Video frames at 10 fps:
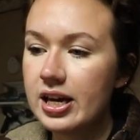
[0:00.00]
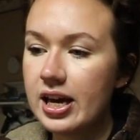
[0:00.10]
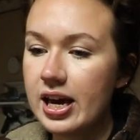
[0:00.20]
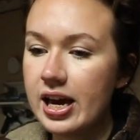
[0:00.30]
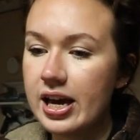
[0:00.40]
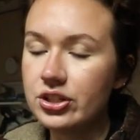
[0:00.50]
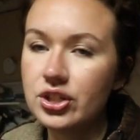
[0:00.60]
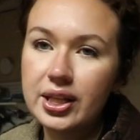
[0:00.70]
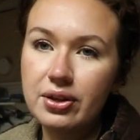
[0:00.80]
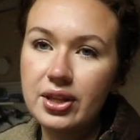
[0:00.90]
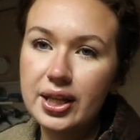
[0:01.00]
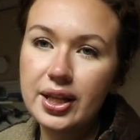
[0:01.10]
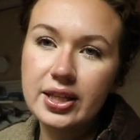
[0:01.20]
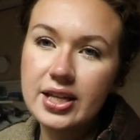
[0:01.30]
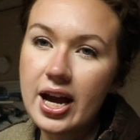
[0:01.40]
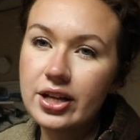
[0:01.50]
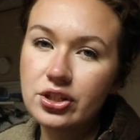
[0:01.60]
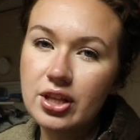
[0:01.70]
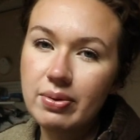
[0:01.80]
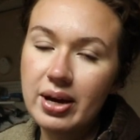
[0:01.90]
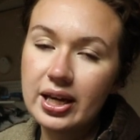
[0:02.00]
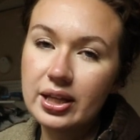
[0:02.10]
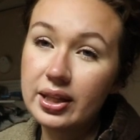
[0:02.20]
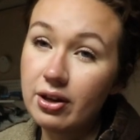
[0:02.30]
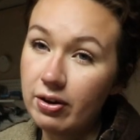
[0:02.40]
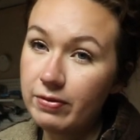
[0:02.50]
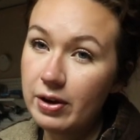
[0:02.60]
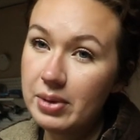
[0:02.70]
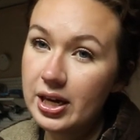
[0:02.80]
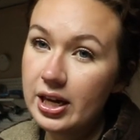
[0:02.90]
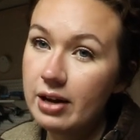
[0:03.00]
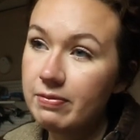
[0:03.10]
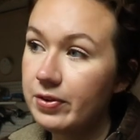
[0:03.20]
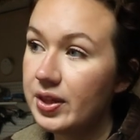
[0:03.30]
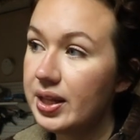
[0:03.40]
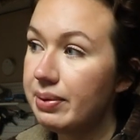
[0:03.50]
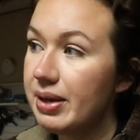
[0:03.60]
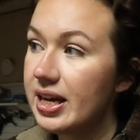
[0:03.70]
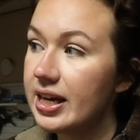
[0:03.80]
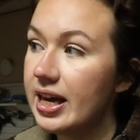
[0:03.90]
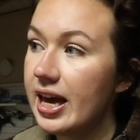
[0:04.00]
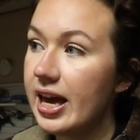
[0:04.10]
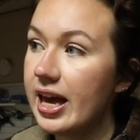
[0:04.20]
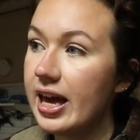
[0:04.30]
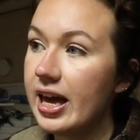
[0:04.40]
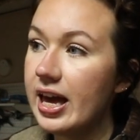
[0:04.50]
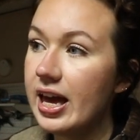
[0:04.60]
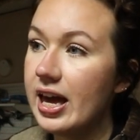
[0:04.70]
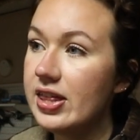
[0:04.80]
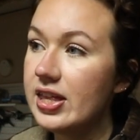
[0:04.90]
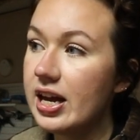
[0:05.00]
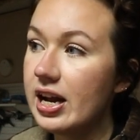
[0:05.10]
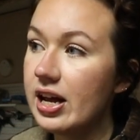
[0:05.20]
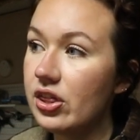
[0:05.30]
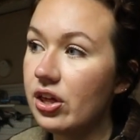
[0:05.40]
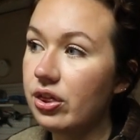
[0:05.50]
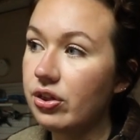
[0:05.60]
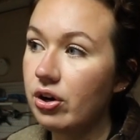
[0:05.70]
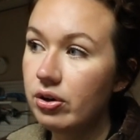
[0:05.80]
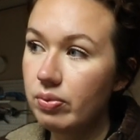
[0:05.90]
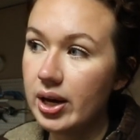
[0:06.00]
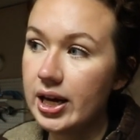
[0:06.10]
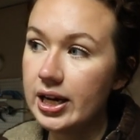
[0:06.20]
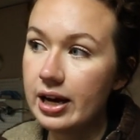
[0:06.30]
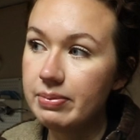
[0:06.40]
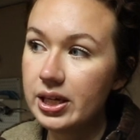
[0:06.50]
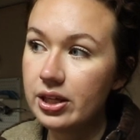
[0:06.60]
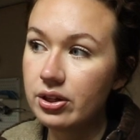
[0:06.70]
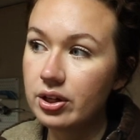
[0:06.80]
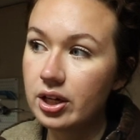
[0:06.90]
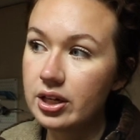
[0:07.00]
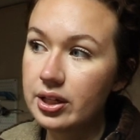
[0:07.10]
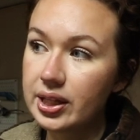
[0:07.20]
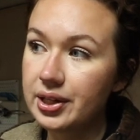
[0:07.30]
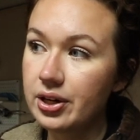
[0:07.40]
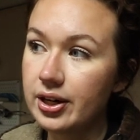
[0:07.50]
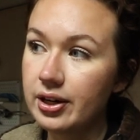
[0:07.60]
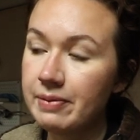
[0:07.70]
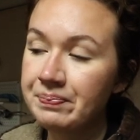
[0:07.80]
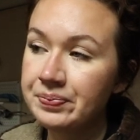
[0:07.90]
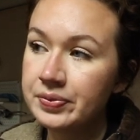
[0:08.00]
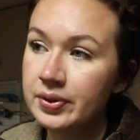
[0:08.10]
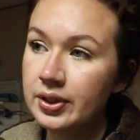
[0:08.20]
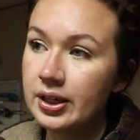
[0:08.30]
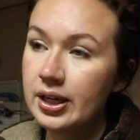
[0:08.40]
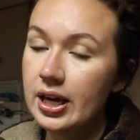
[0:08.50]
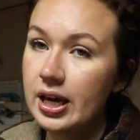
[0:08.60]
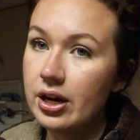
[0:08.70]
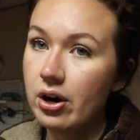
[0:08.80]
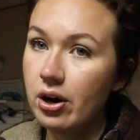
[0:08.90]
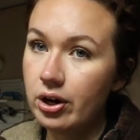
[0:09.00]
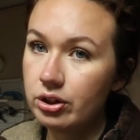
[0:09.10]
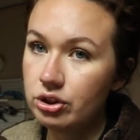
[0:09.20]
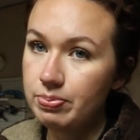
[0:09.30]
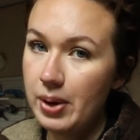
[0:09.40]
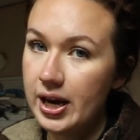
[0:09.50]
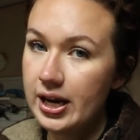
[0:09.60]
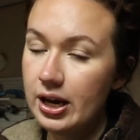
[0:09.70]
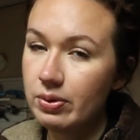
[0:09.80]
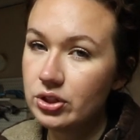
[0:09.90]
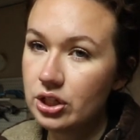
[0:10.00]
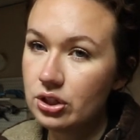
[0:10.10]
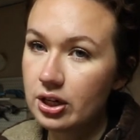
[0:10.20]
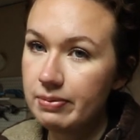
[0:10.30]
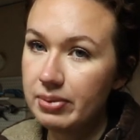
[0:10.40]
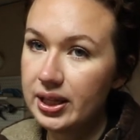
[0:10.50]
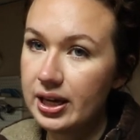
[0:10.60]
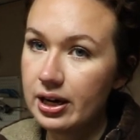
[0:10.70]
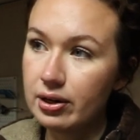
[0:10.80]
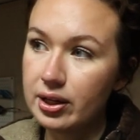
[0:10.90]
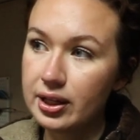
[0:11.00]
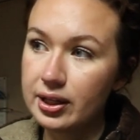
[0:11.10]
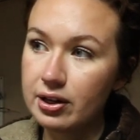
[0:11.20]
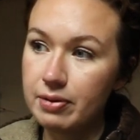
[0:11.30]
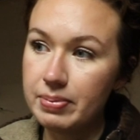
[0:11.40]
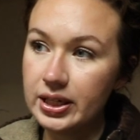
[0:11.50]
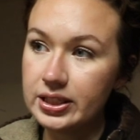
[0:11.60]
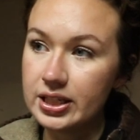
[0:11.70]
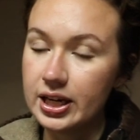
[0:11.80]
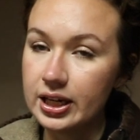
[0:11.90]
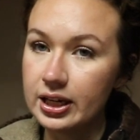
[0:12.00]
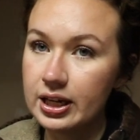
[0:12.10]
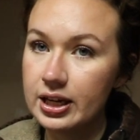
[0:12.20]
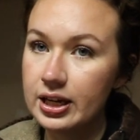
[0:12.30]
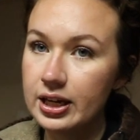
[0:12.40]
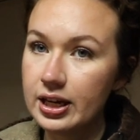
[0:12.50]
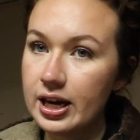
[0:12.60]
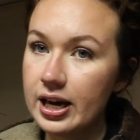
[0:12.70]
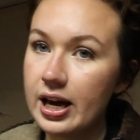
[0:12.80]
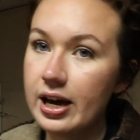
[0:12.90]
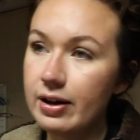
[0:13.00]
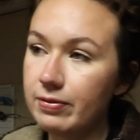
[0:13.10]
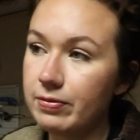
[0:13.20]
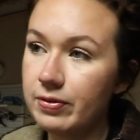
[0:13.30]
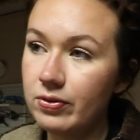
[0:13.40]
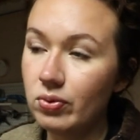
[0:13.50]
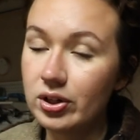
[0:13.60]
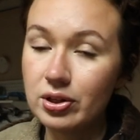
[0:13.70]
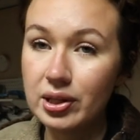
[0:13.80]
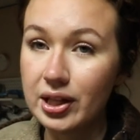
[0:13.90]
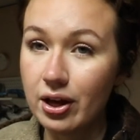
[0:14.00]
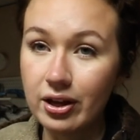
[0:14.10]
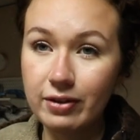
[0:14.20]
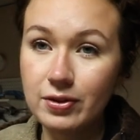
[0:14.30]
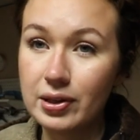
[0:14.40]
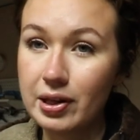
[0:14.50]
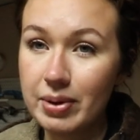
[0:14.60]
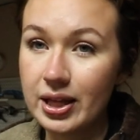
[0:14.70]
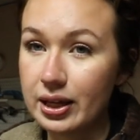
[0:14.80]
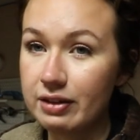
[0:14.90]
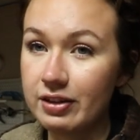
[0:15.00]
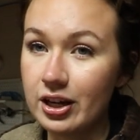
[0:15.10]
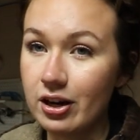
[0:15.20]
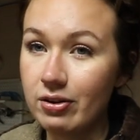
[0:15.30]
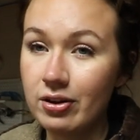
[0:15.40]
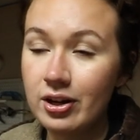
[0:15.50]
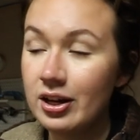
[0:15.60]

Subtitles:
and just so this is attached, that way I can start framing it up for this week. And then the third one, I'm either gonna start an arch painting, which I took upstairs to start painting. I have, well, you saw, if you saw my last video,